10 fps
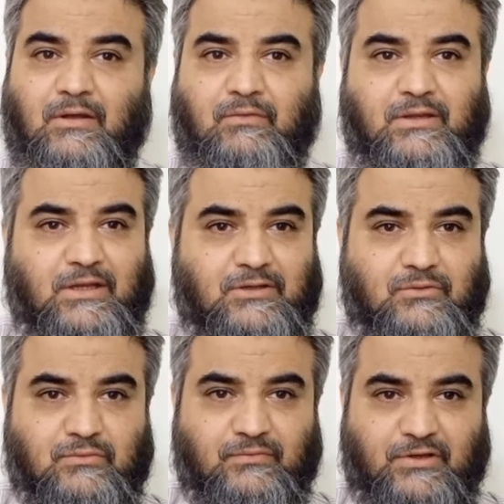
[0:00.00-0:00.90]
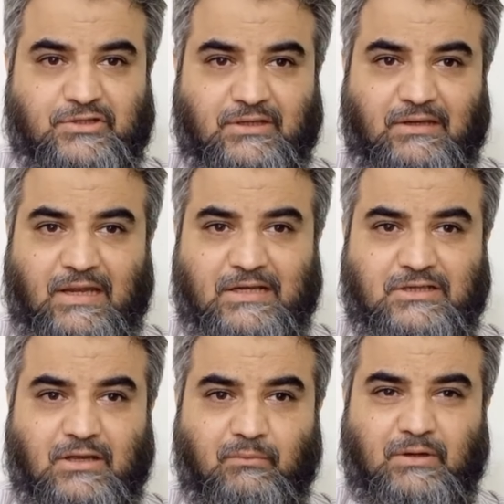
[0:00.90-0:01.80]
We can use fascia
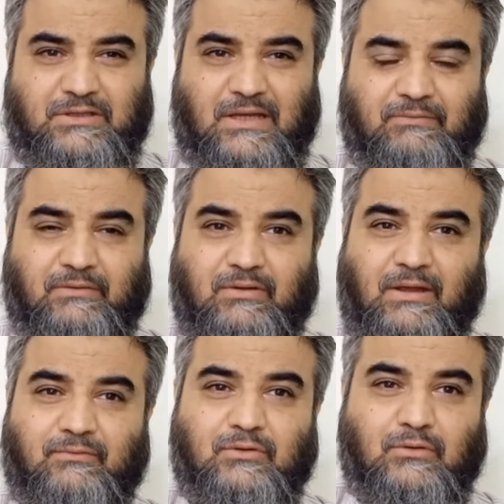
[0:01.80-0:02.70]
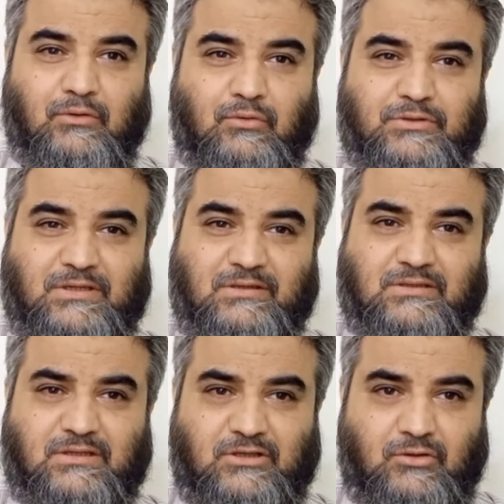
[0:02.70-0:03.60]
lata, whatever. We have to close and
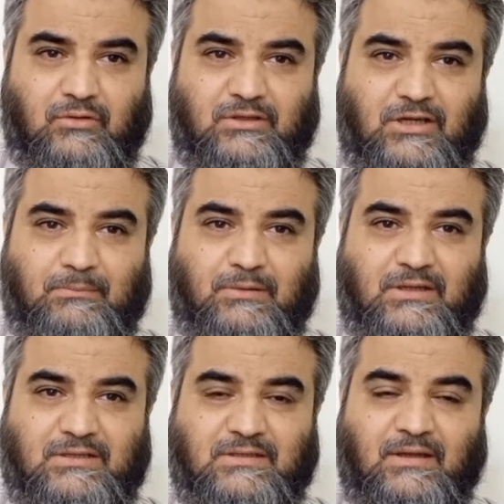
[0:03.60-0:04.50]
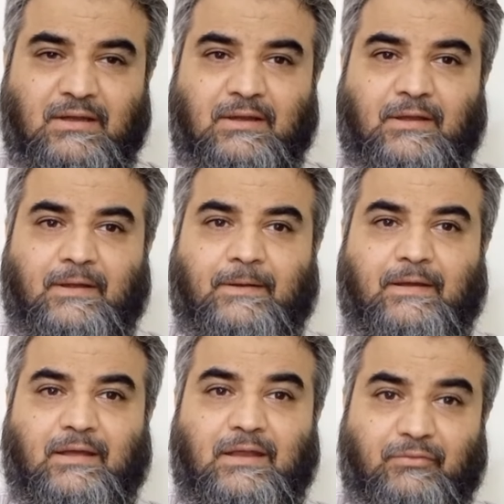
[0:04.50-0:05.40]
secure that place
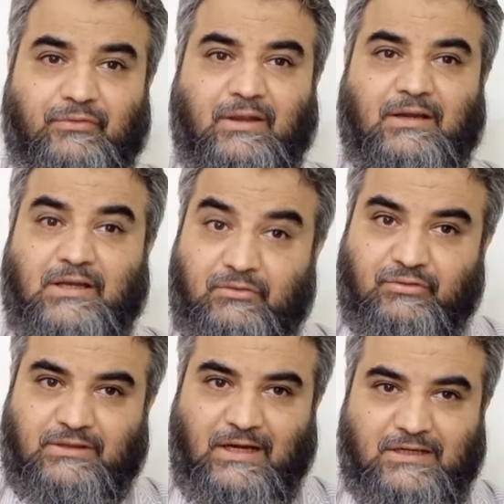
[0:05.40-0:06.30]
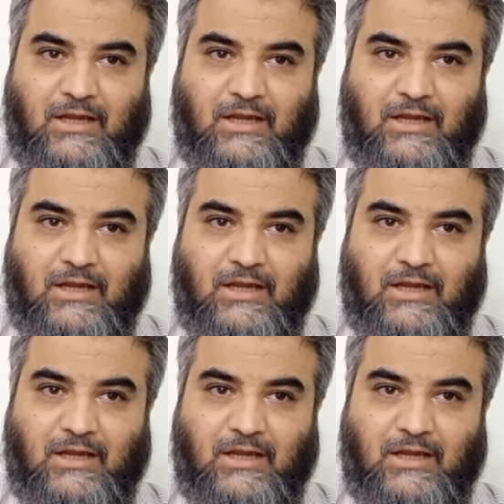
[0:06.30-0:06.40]
if that